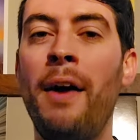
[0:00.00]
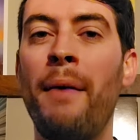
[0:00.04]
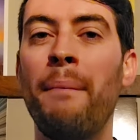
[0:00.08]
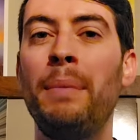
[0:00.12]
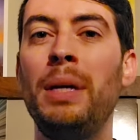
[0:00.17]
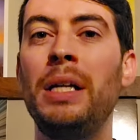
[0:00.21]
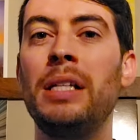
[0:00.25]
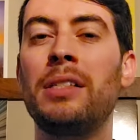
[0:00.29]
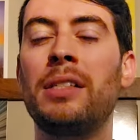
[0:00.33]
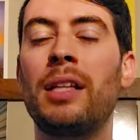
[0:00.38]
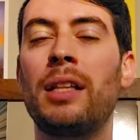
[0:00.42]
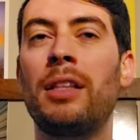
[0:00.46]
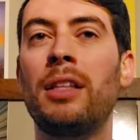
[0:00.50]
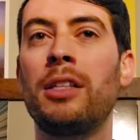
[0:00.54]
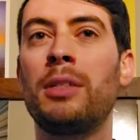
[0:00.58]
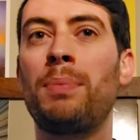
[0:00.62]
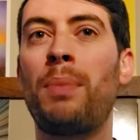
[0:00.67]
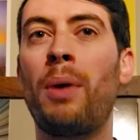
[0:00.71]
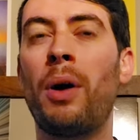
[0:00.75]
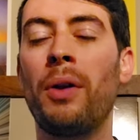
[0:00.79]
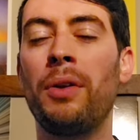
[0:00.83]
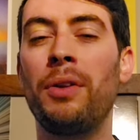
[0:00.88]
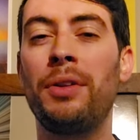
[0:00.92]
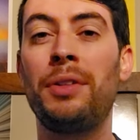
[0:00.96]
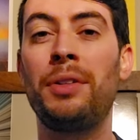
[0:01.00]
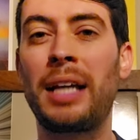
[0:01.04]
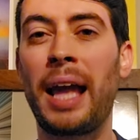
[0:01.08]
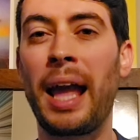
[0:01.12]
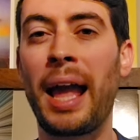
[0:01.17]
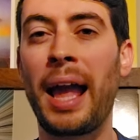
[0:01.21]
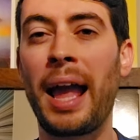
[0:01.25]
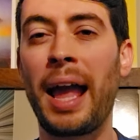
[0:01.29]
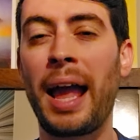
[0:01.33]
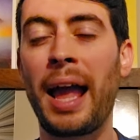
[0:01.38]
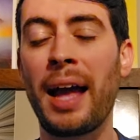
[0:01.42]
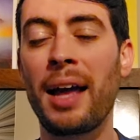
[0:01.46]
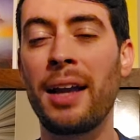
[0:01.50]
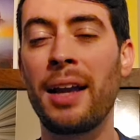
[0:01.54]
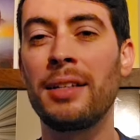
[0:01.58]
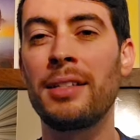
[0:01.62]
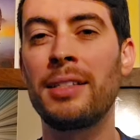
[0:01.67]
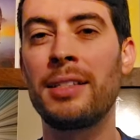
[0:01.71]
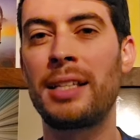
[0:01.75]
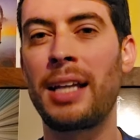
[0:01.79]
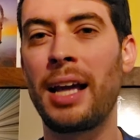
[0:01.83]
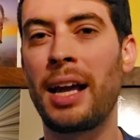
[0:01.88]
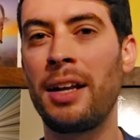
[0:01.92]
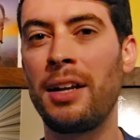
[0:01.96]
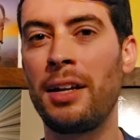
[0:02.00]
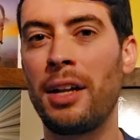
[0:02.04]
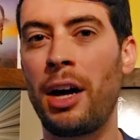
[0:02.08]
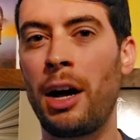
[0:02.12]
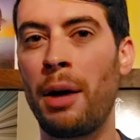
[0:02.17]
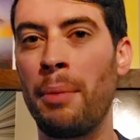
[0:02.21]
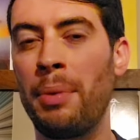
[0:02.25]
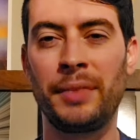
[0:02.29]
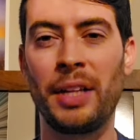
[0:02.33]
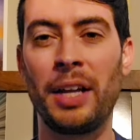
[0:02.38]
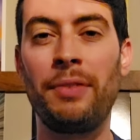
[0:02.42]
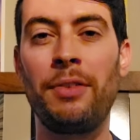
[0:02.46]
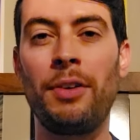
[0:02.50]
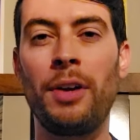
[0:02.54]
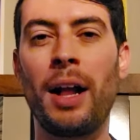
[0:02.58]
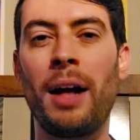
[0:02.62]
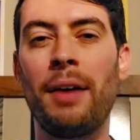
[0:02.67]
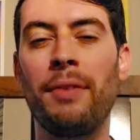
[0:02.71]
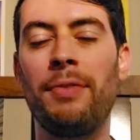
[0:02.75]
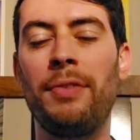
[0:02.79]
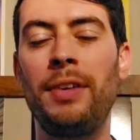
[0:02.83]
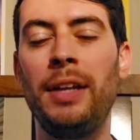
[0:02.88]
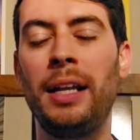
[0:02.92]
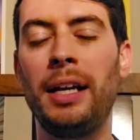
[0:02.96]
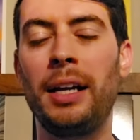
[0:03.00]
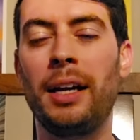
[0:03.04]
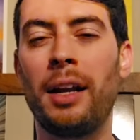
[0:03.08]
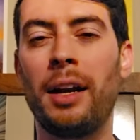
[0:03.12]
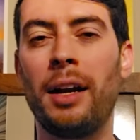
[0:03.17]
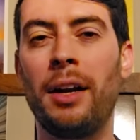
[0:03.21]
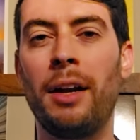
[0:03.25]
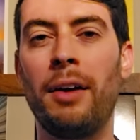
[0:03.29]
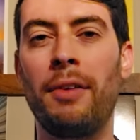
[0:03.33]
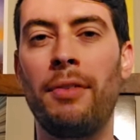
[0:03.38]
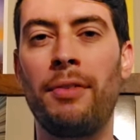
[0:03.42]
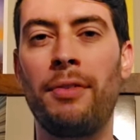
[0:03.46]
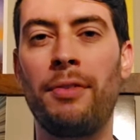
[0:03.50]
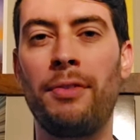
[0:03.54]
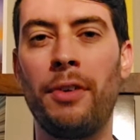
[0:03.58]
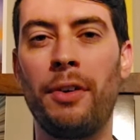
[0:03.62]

means that this ball can stand up if you're not feeding it enough